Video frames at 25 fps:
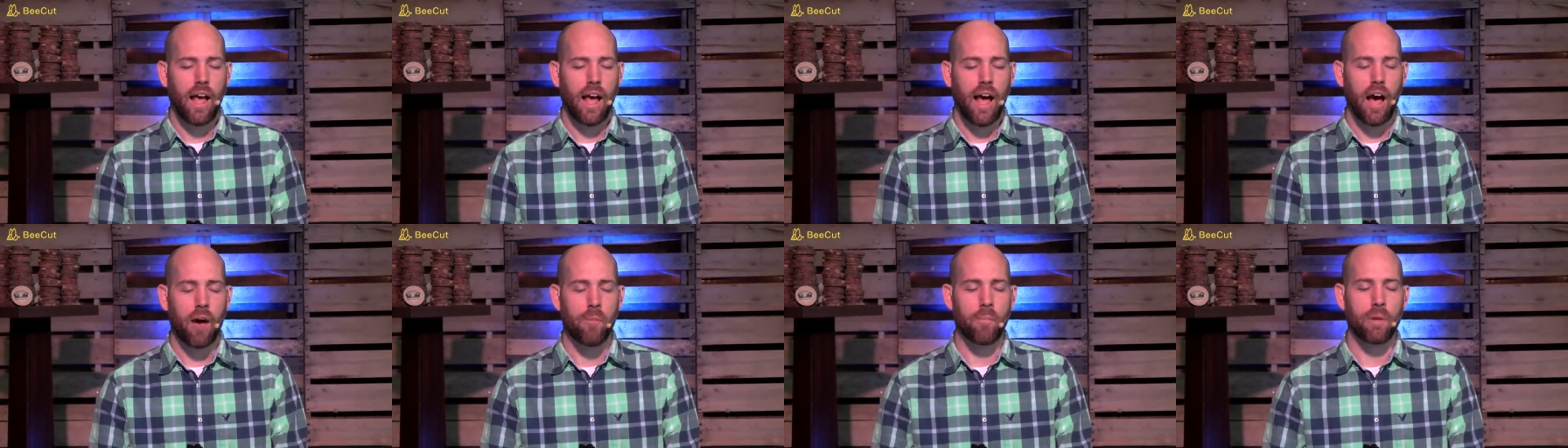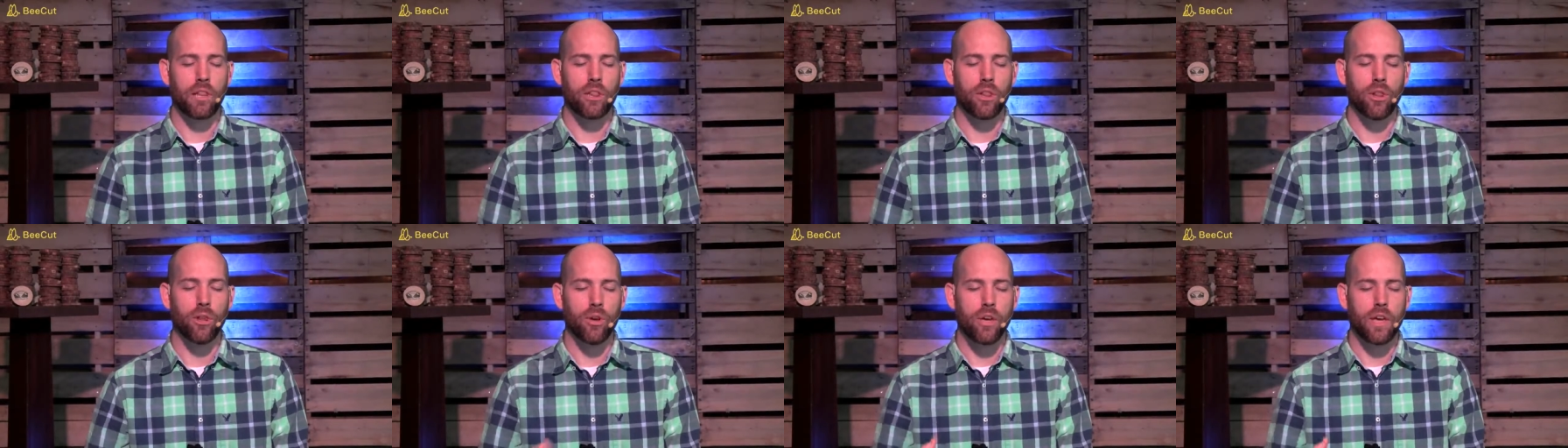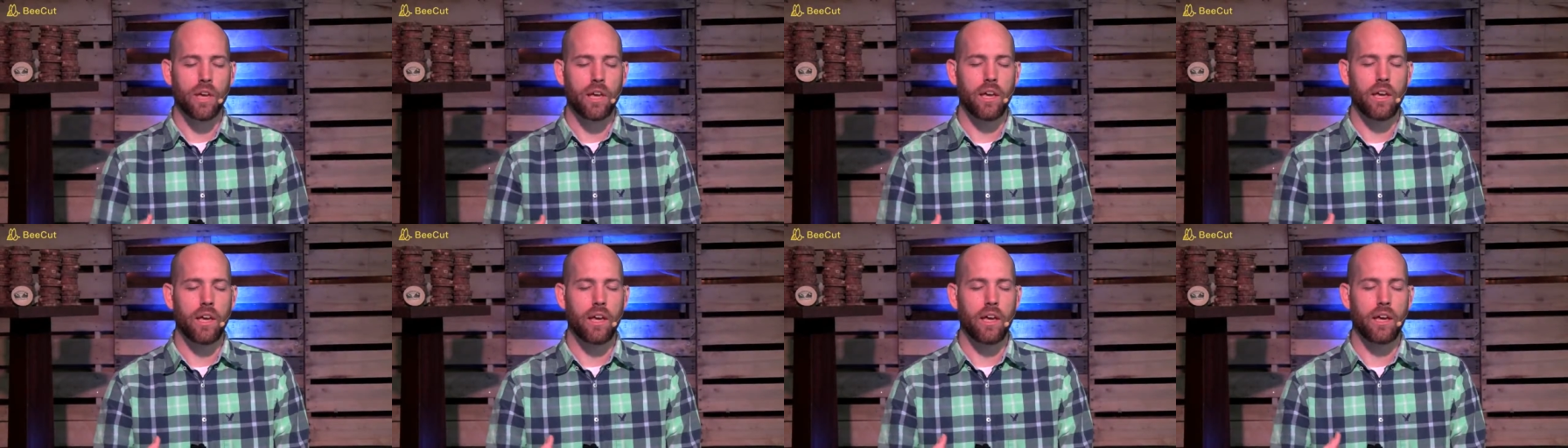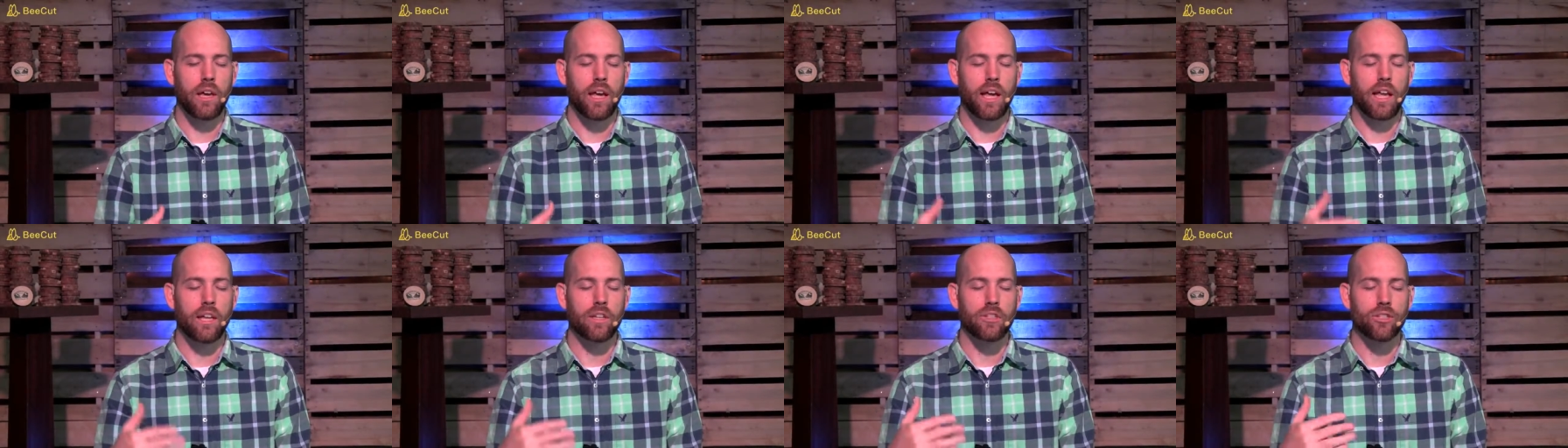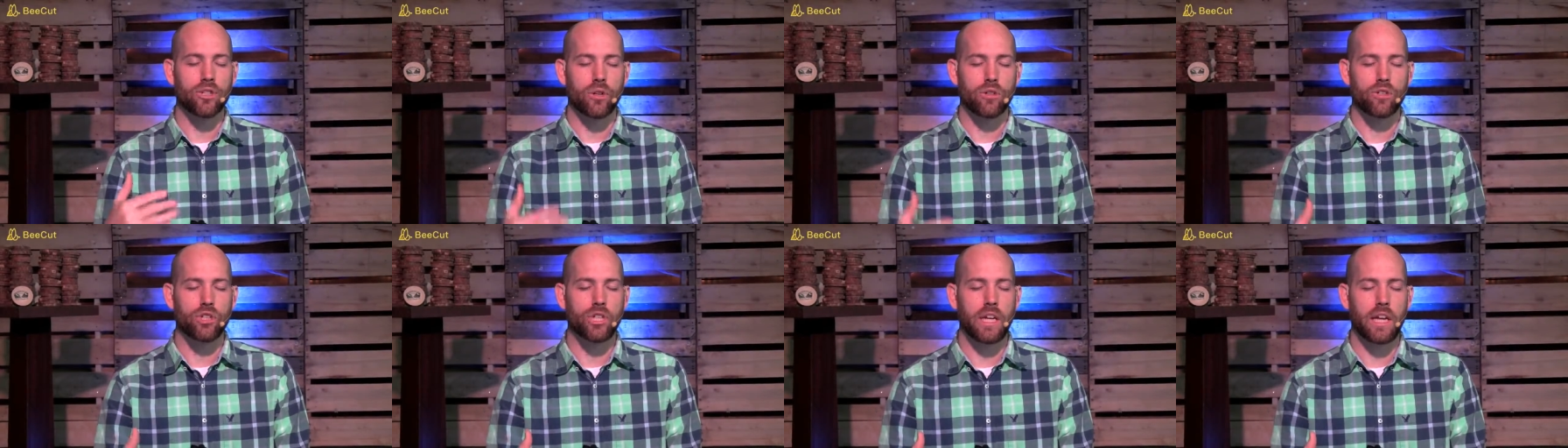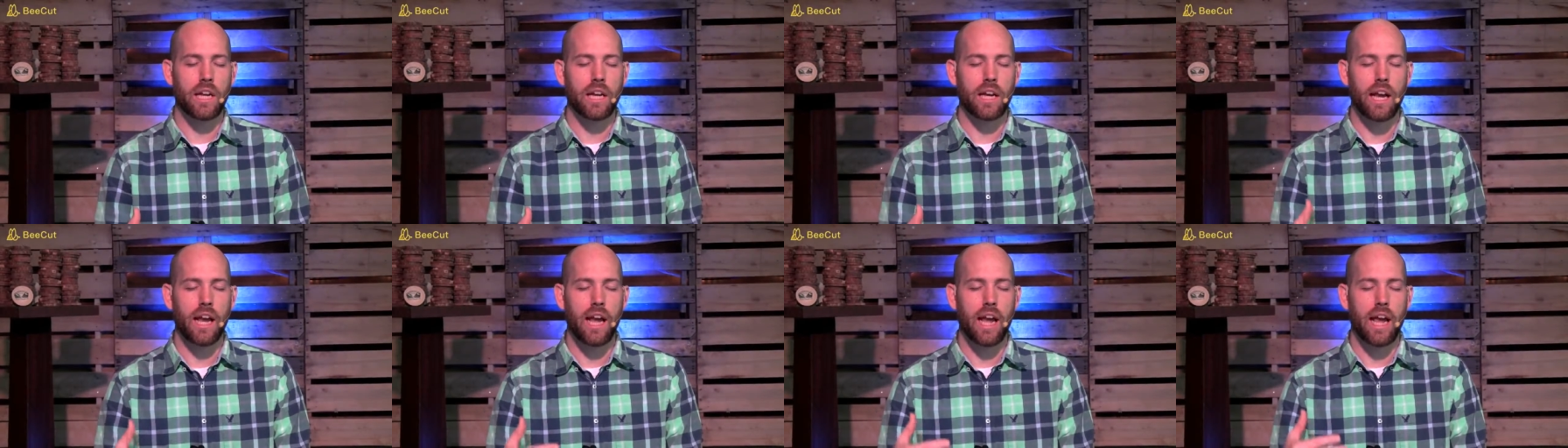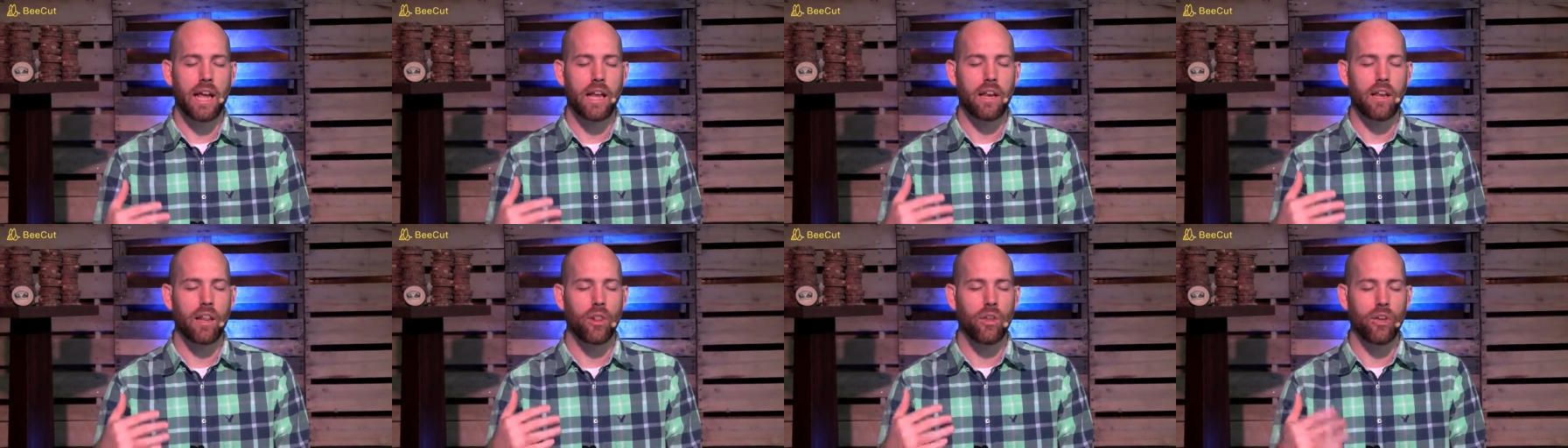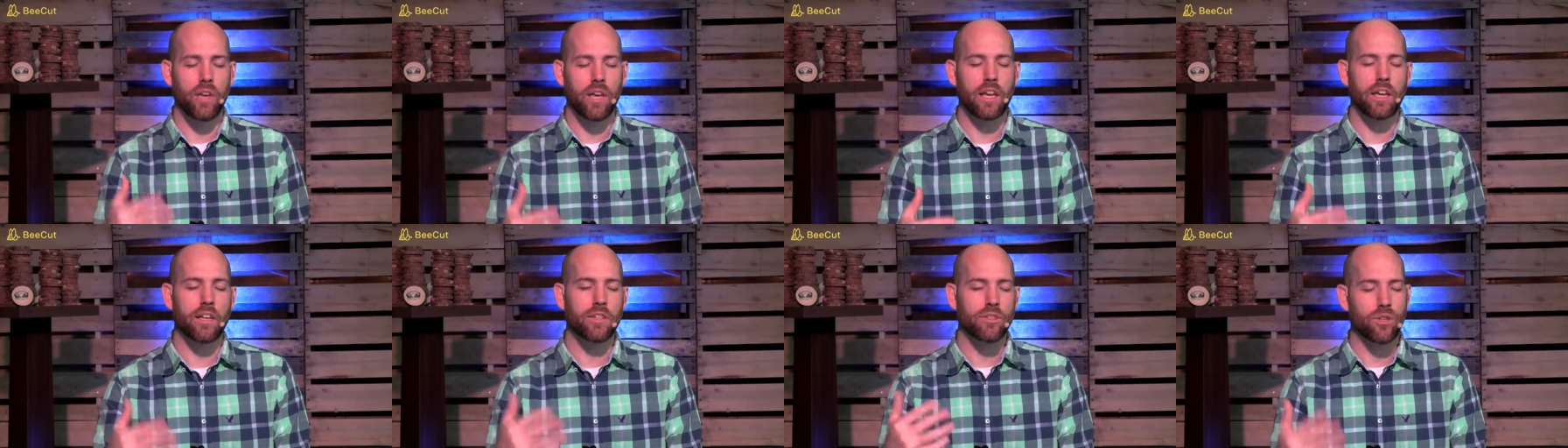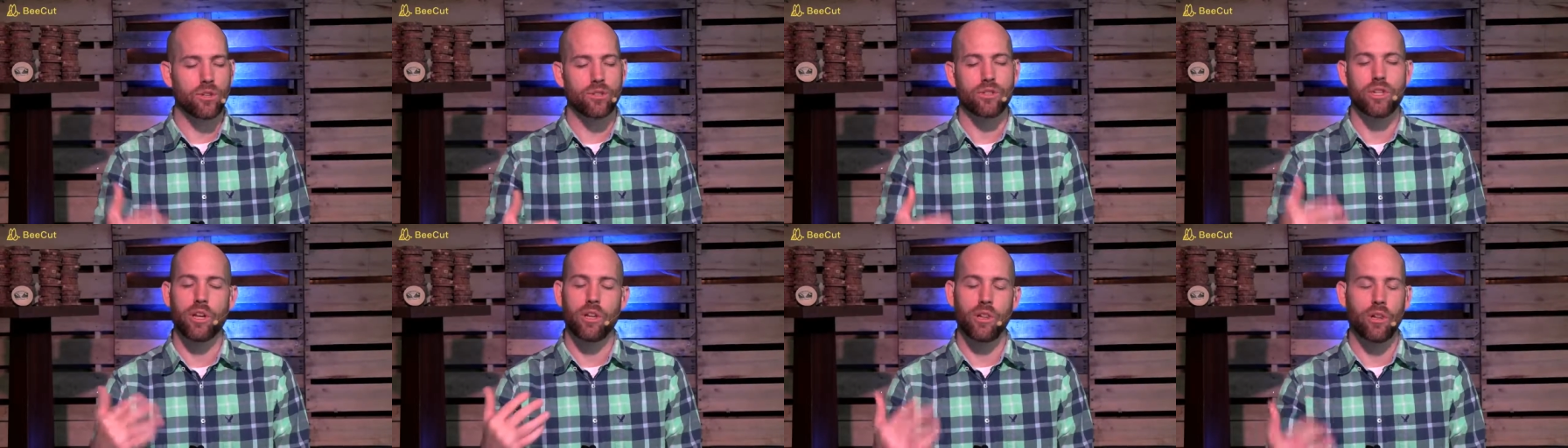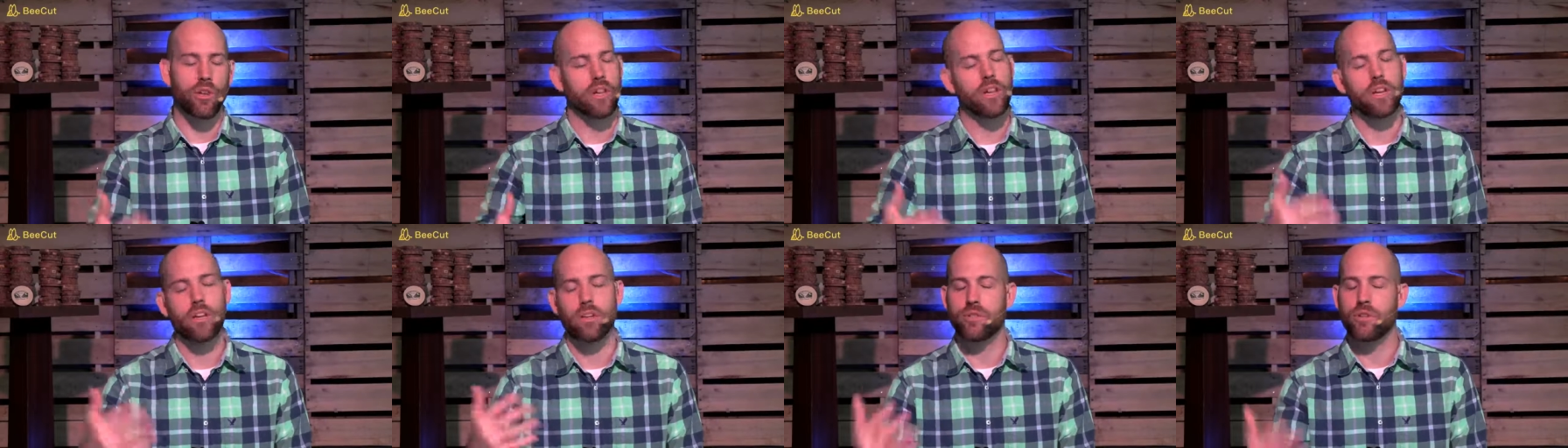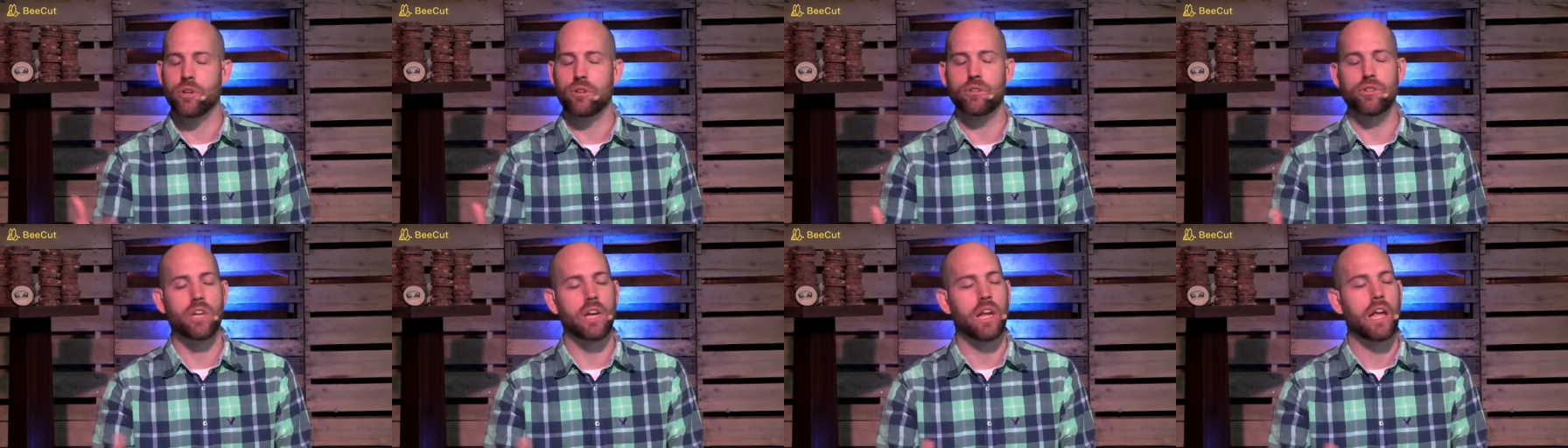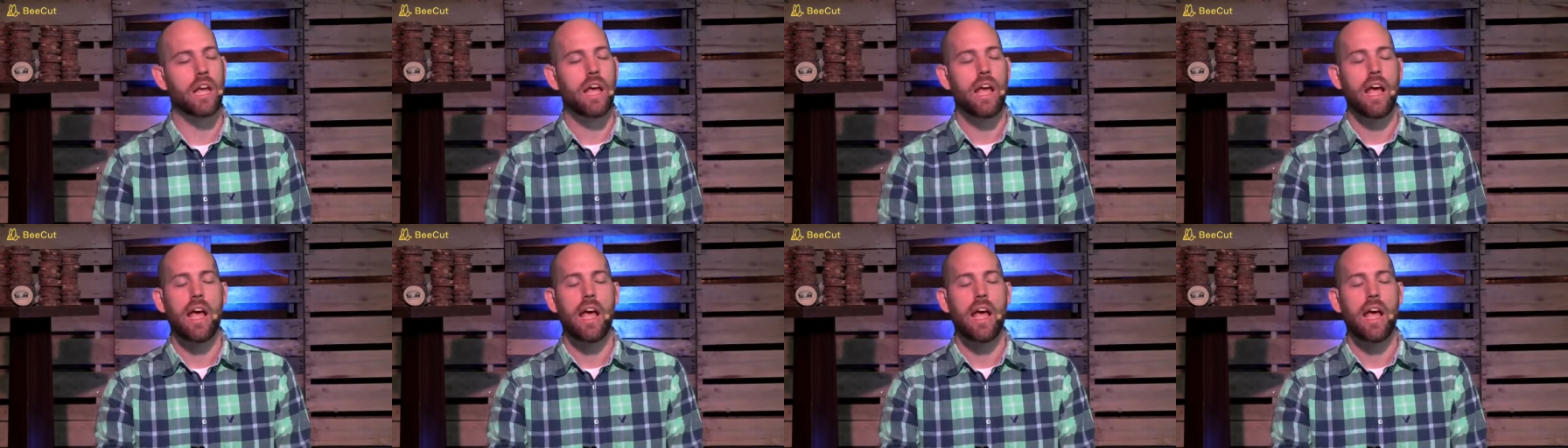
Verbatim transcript: I've been looking and searching and looking and searching and looking and searching.